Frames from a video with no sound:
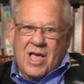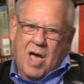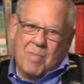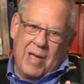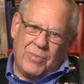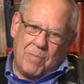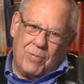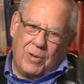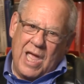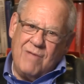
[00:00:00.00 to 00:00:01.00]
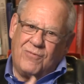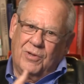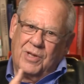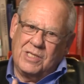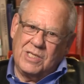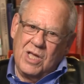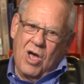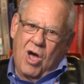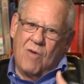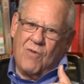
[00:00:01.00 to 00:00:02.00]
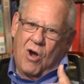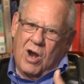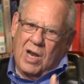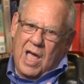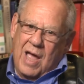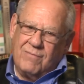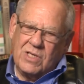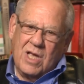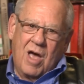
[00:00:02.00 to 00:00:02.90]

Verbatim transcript: about the playfulness of our lives,